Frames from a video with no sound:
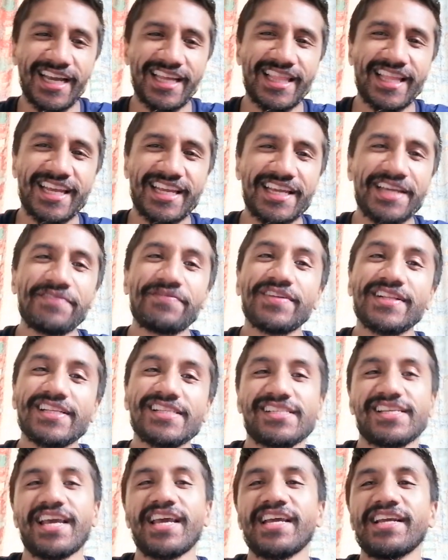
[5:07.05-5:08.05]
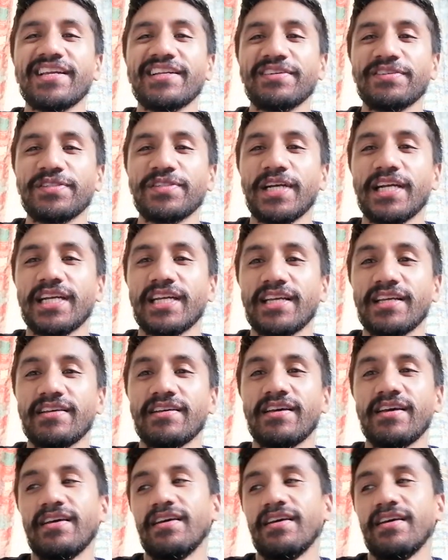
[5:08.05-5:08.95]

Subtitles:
and they even say in your training